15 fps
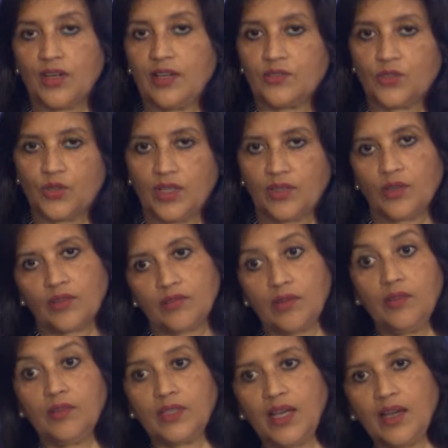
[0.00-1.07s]
And so I thought,
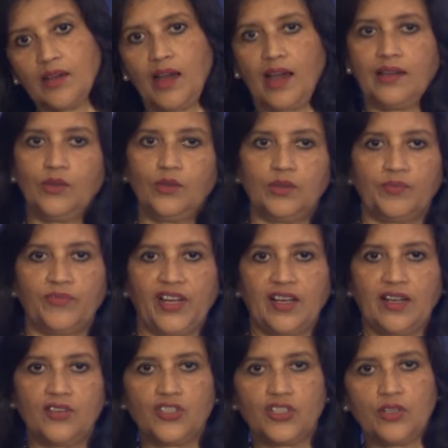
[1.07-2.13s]
oh, yeah, I know
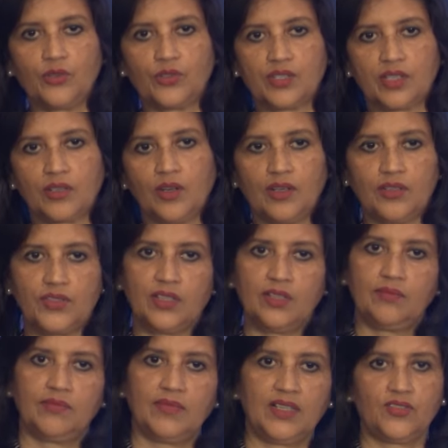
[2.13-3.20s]
finance. She knows technology.
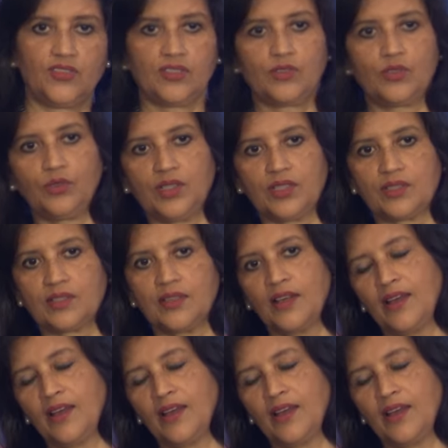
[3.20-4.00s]
Let's just do this.